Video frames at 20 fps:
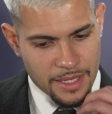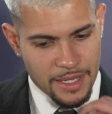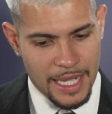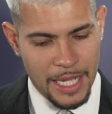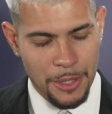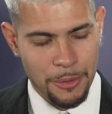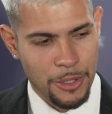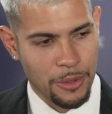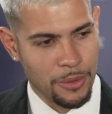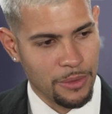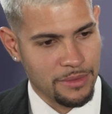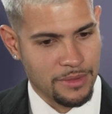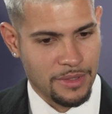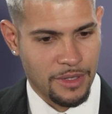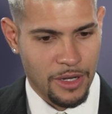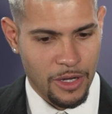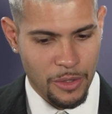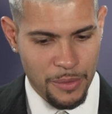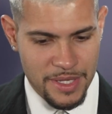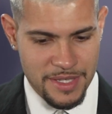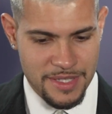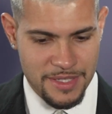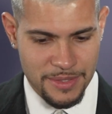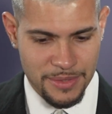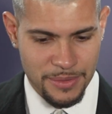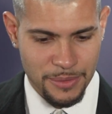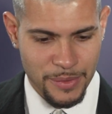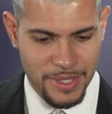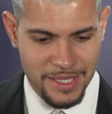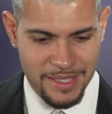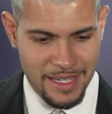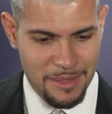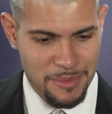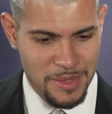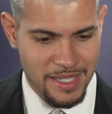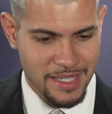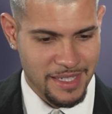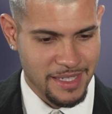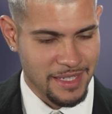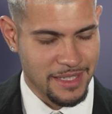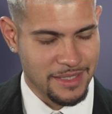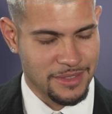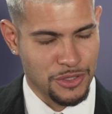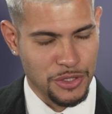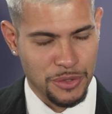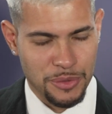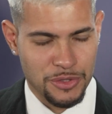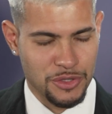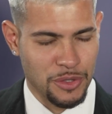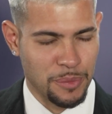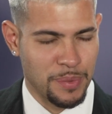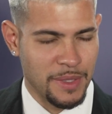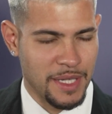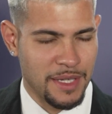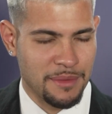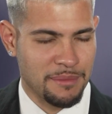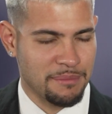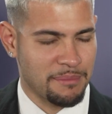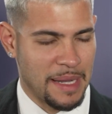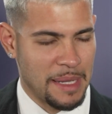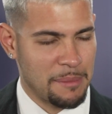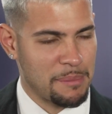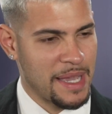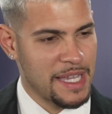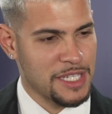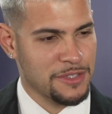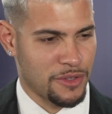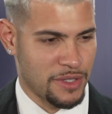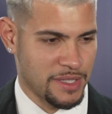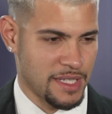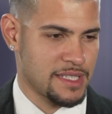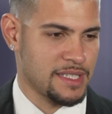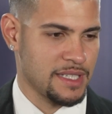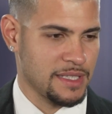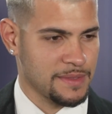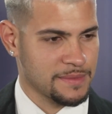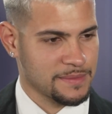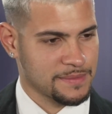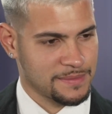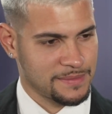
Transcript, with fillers: I will always, when I'm here, to play my best for the team.